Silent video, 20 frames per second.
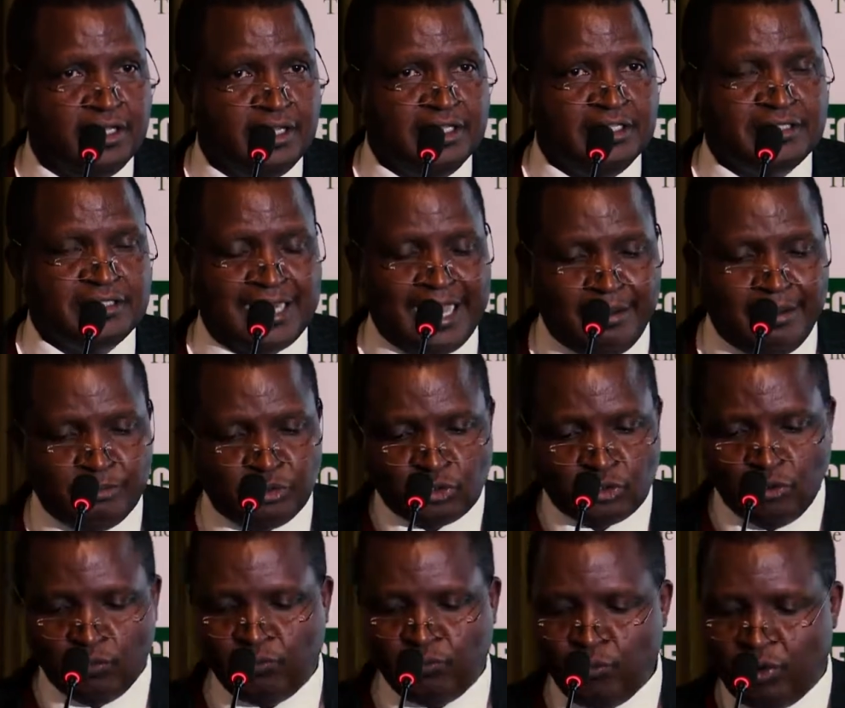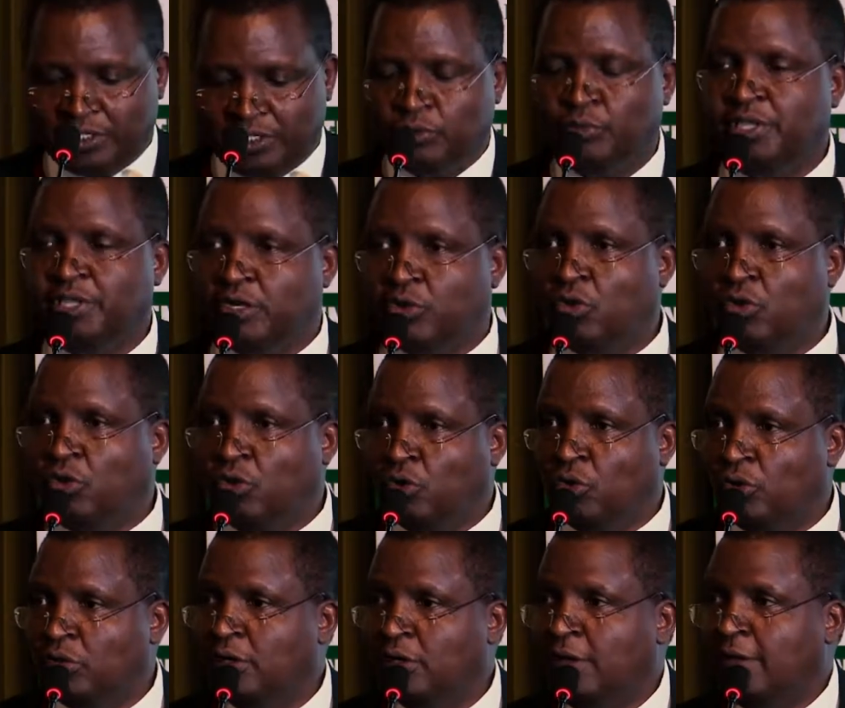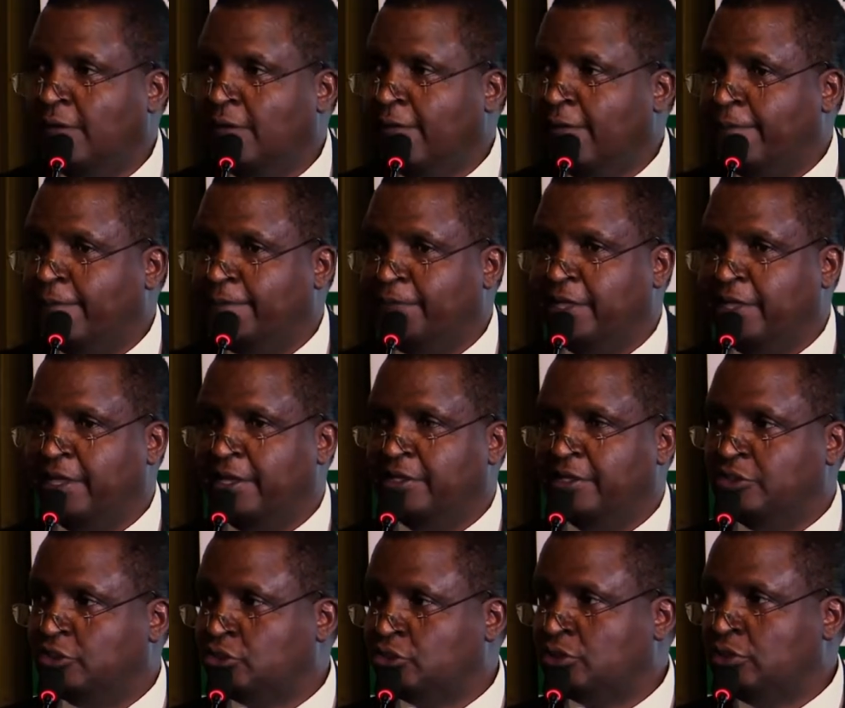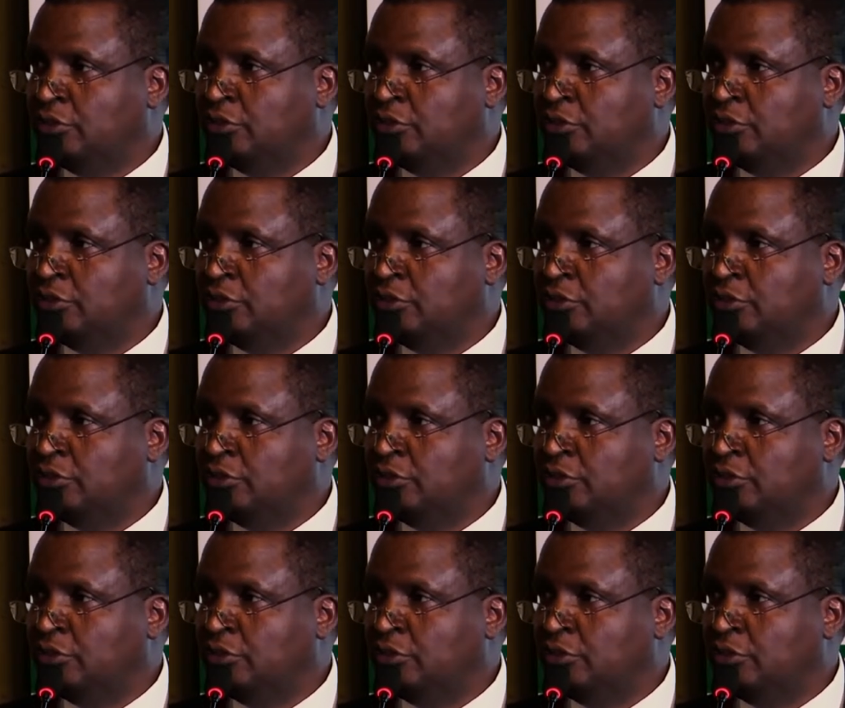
in terms of what we call the